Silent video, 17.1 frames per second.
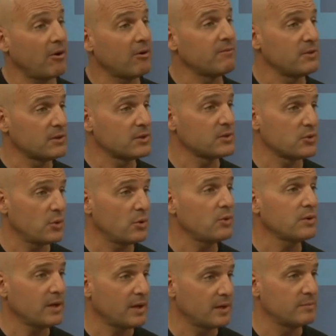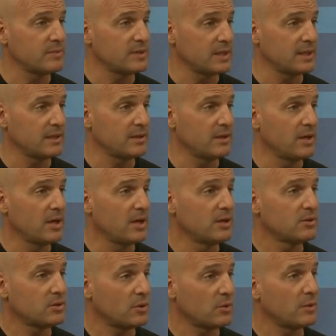of the soul comes in,
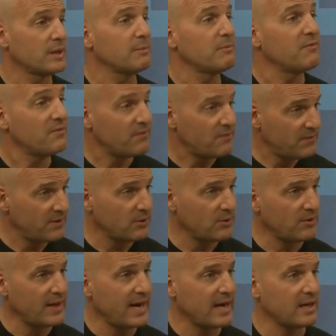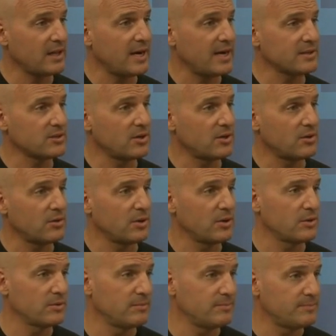to where we fill that glass on our
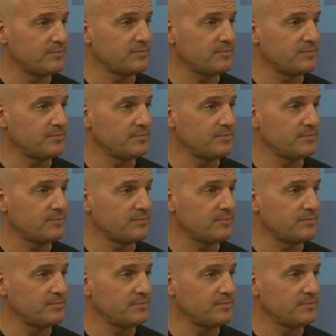own.